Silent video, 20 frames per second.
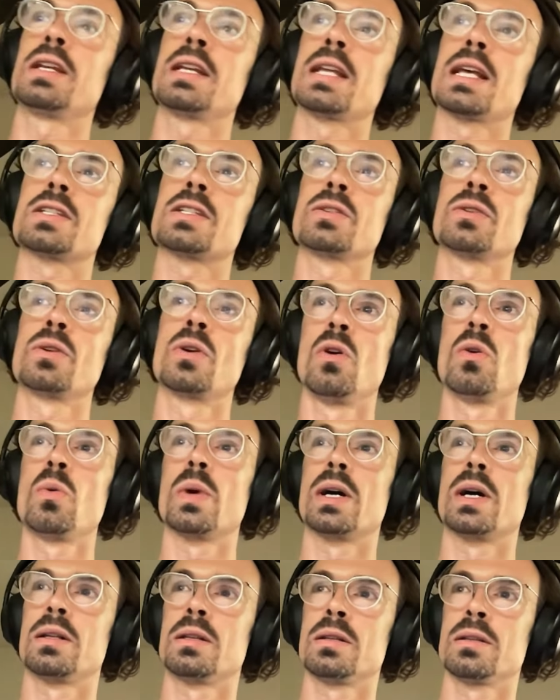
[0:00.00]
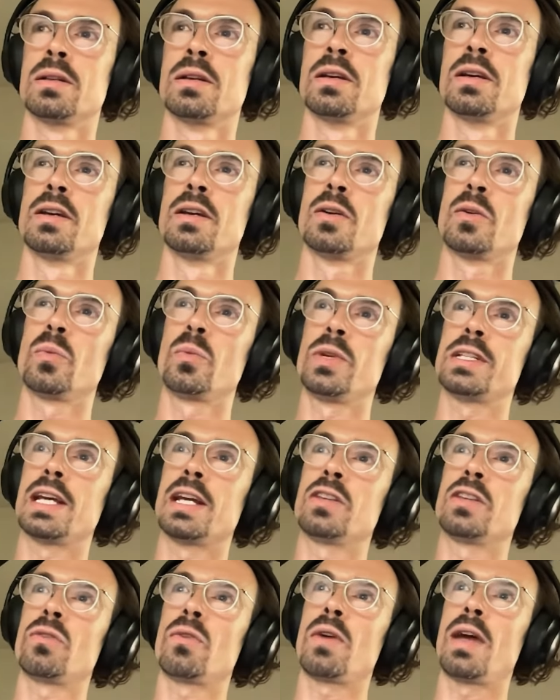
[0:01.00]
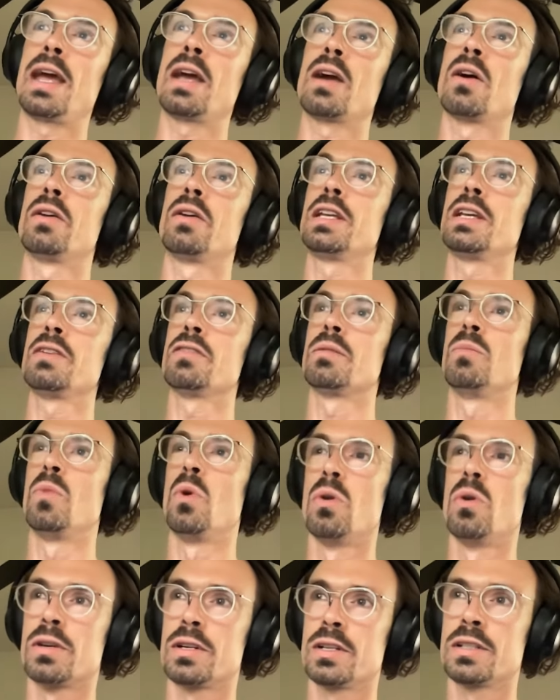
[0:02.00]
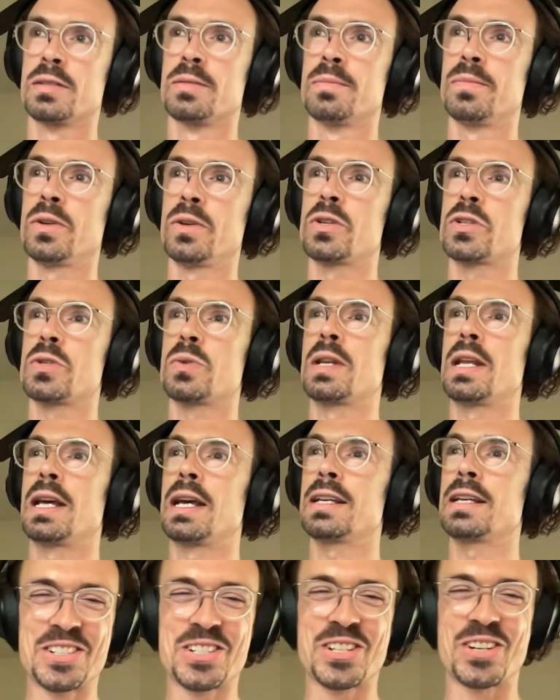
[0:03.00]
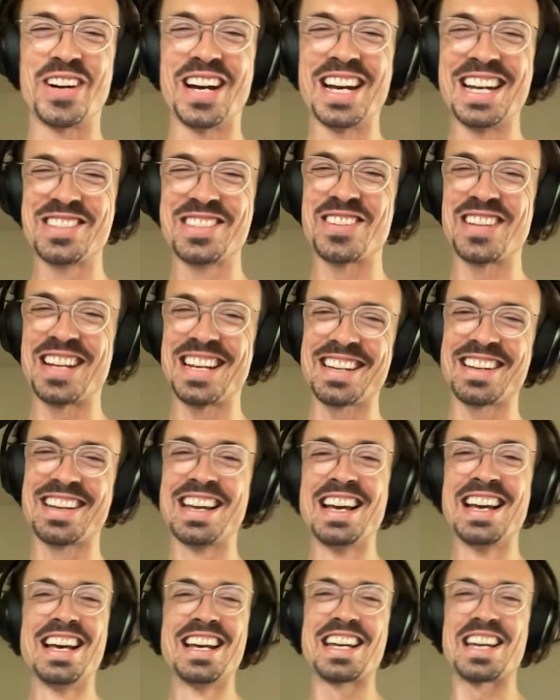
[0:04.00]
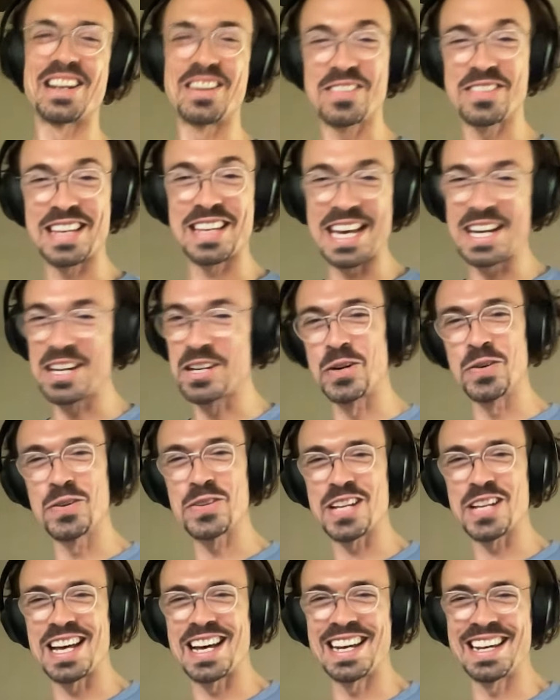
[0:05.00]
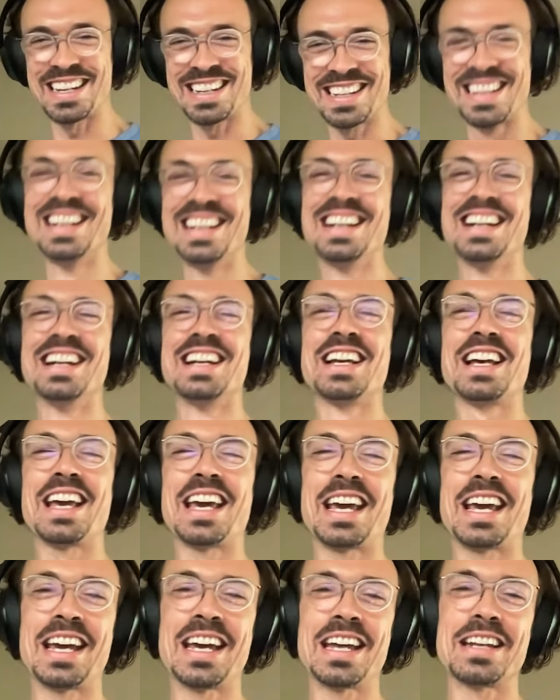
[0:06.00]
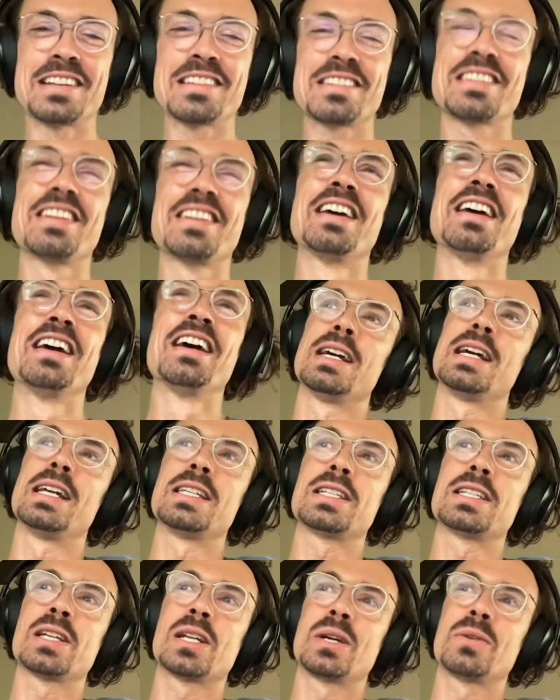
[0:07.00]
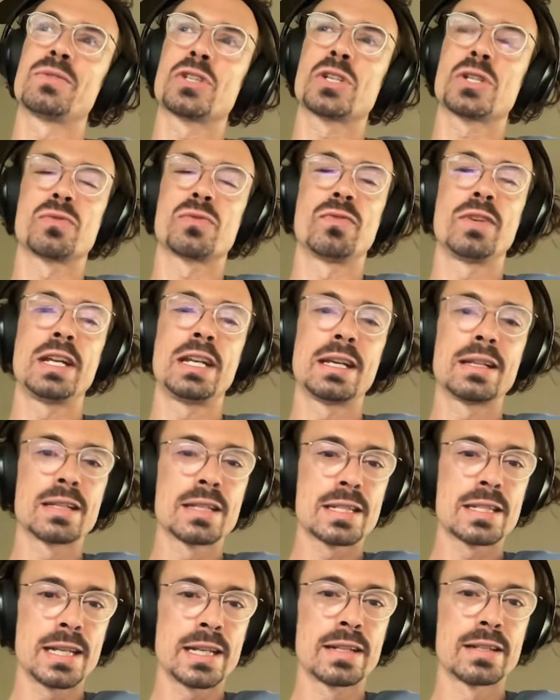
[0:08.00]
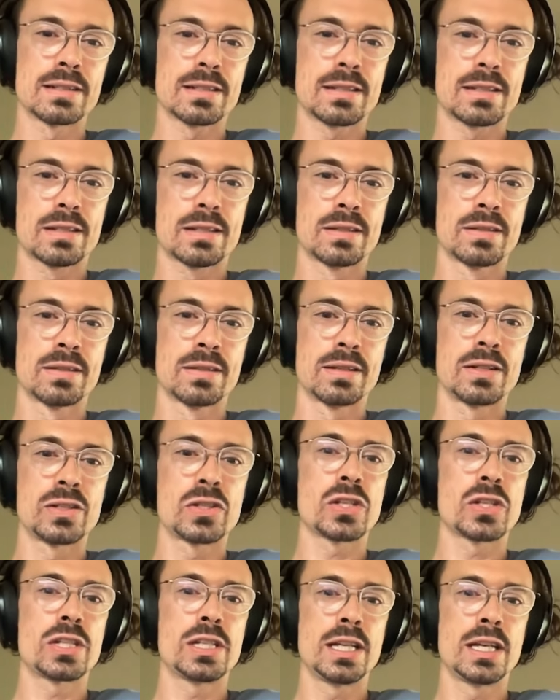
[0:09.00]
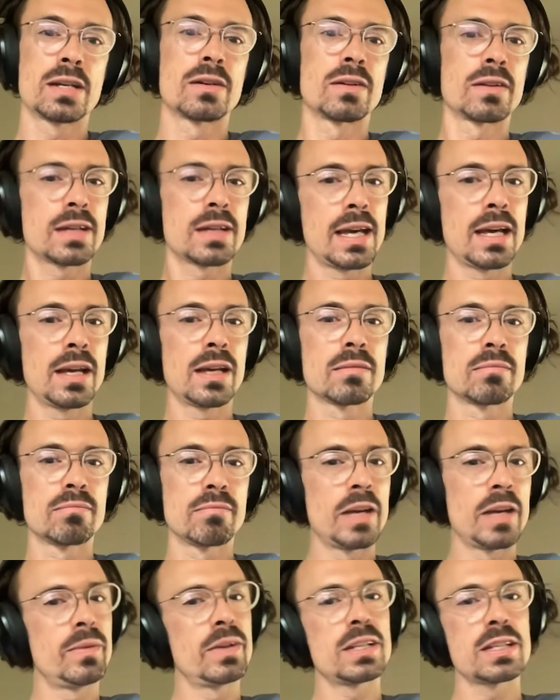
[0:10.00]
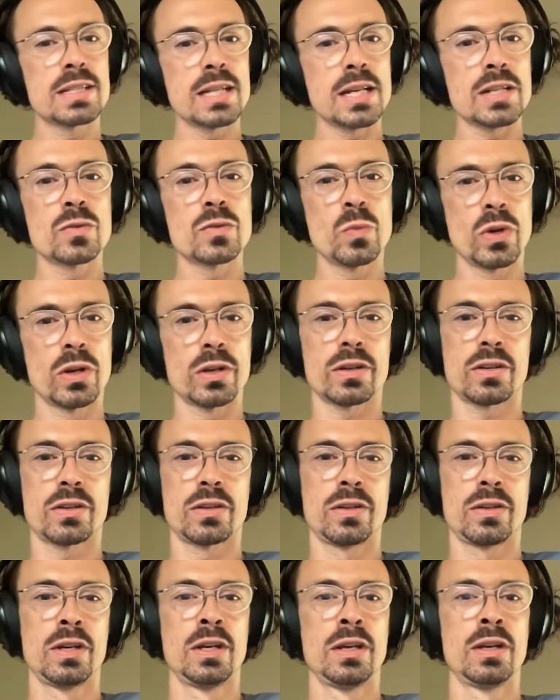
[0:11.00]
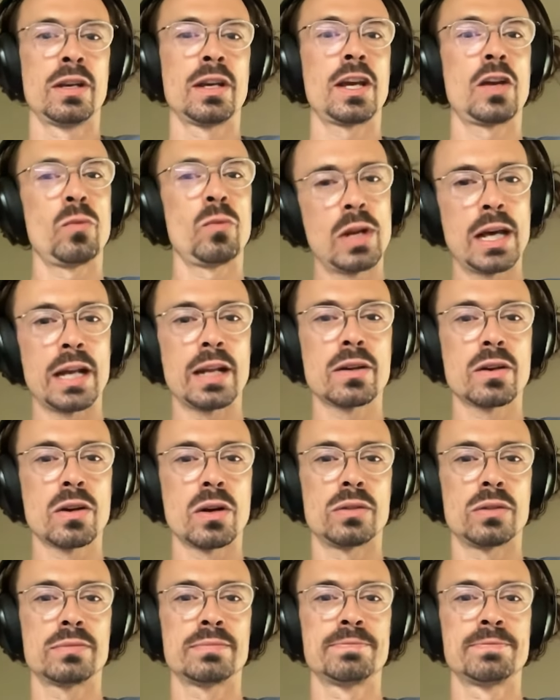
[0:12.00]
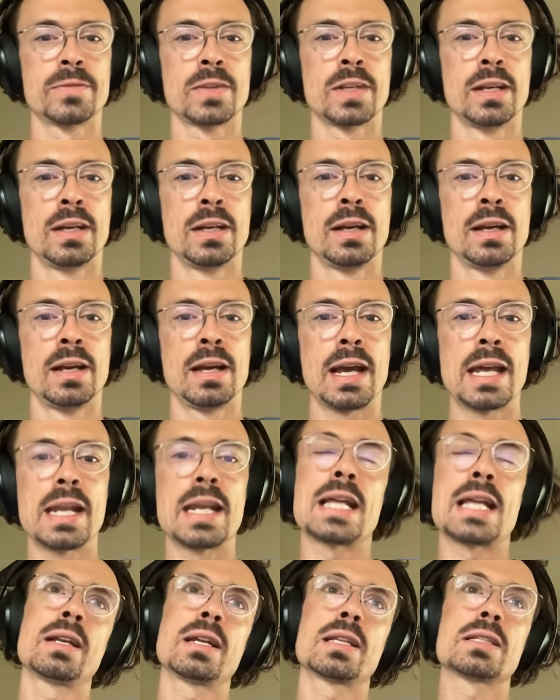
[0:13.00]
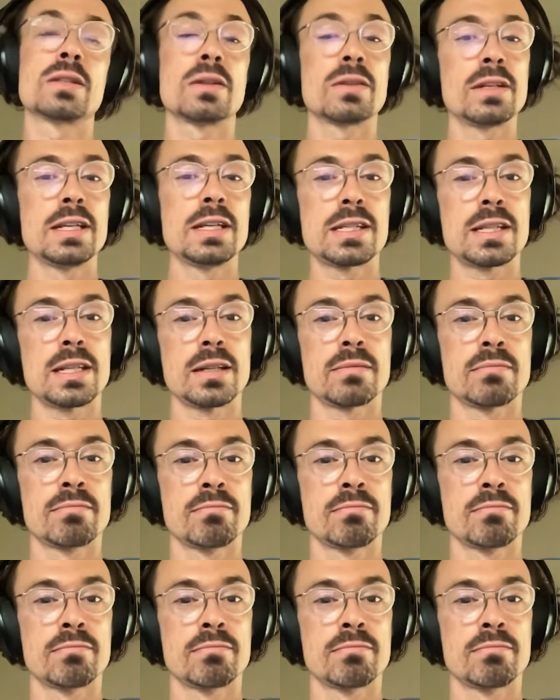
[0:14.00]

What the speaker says: doesn't go well, we tend to hang on even more because we're like trying to kind of get it over the line. And instead of just reading the signal, just saying, okay, maybe this doesn't work, and we let it go. And that's not easy.